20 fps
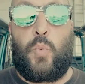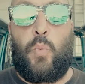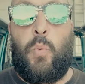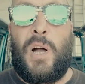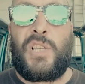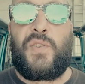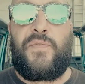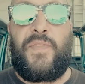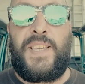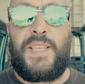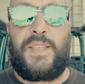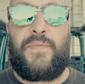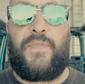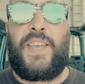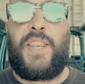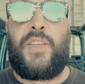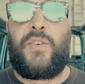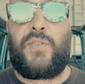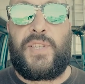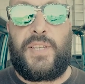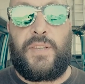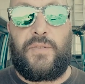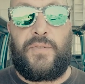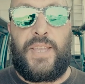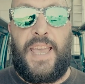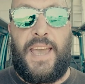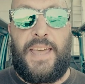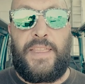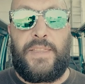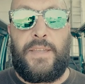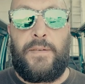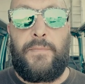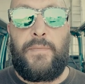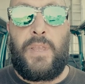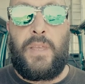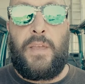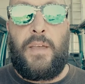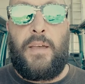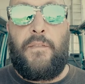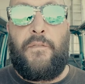watch this video till the end.
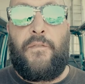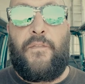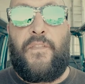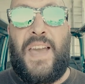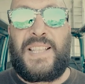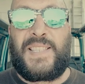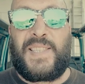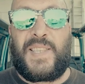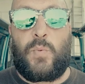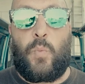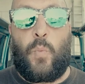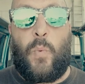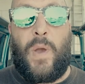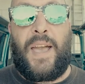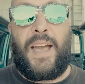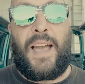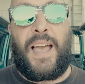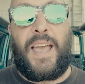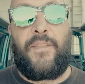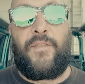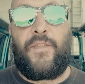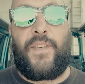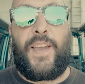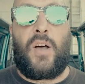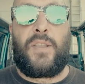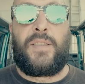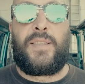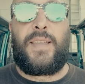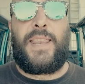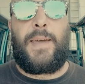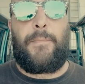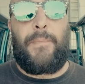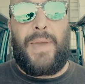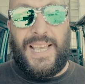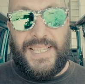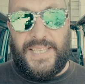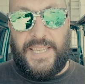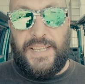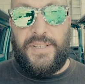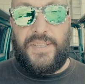That's where I've got an
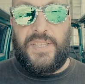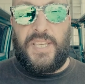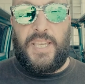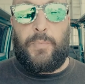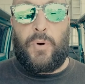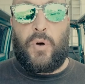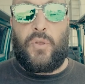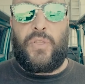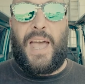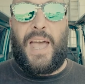amazing tip on